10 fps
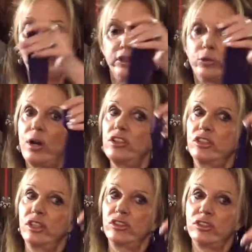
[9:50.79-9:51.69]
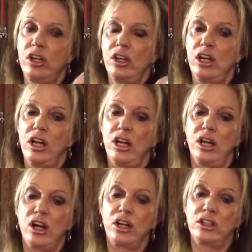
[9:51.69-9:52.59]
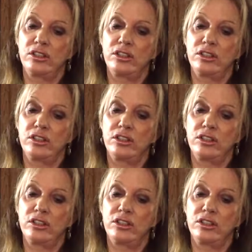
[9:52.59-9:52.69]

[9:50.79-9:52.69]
Garage sales are,